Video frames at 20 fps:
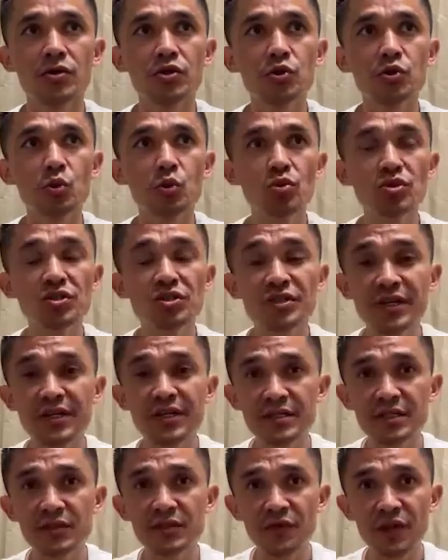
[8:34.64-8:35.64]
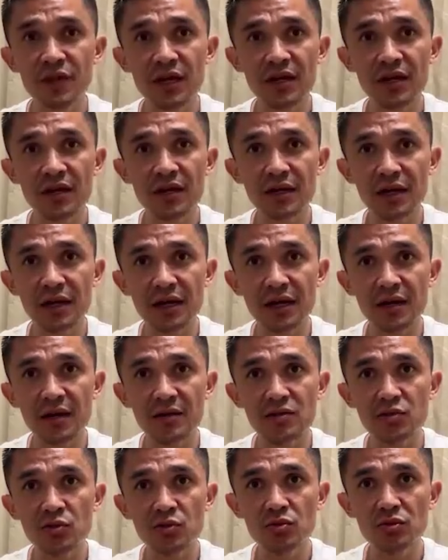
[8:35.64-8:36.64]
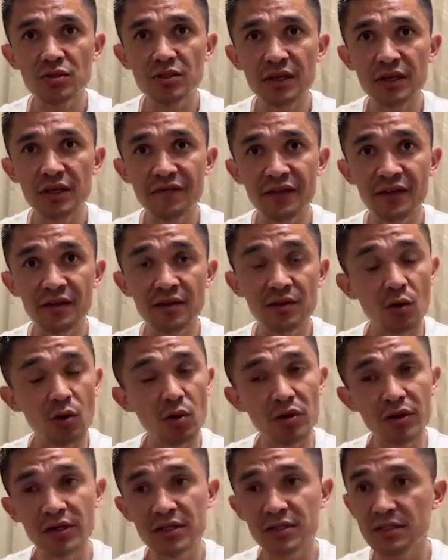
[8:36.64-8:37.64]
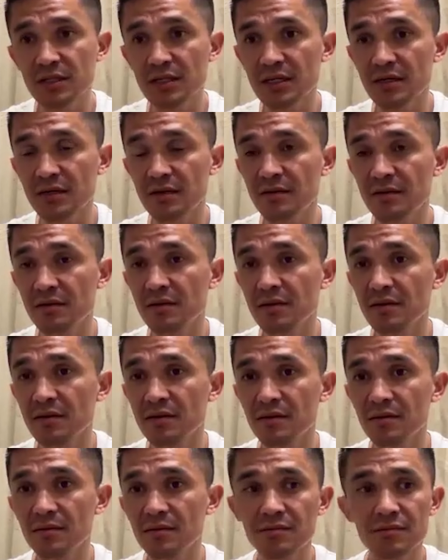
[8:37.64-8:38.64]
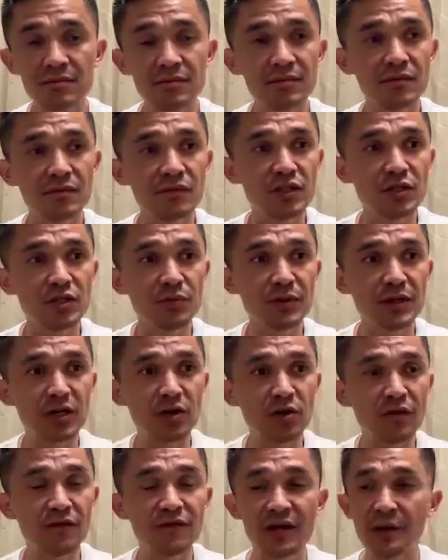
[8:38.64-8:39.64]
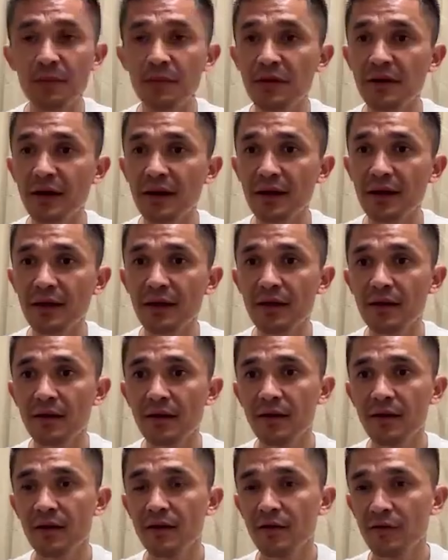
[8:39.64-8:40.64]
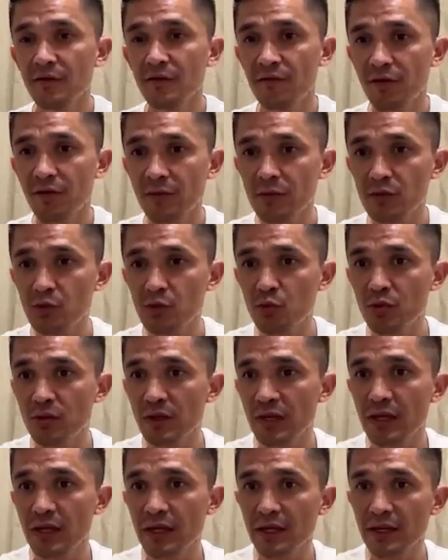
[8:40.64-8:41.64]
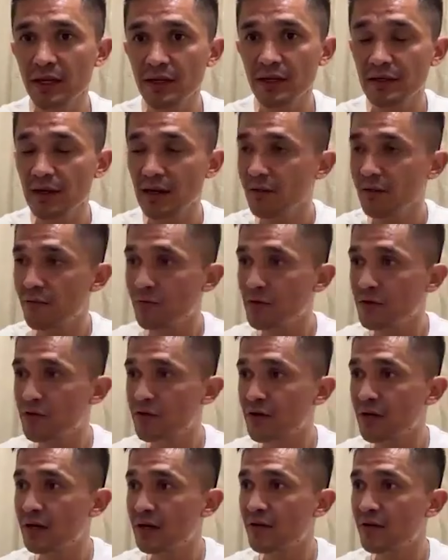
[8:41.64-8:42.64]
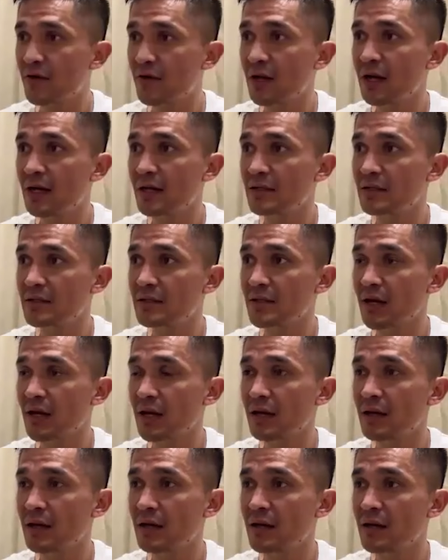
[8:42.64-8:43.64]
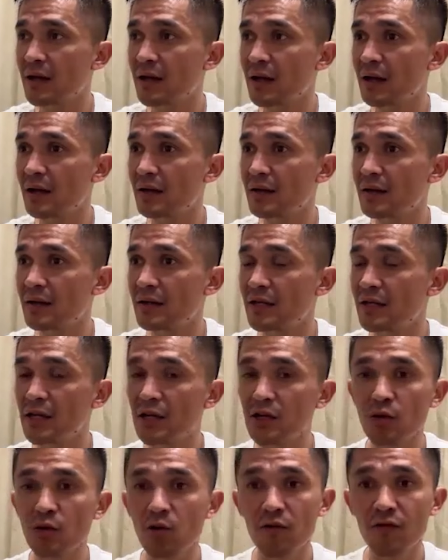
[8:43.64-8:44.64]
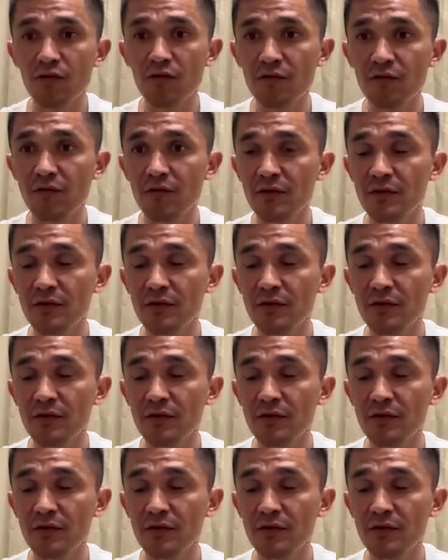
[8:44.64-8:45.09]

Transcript: June 6th is when I retire. June 7th, already said, will spend a lot of time crying. From June 8th, I will try and relax and take an off.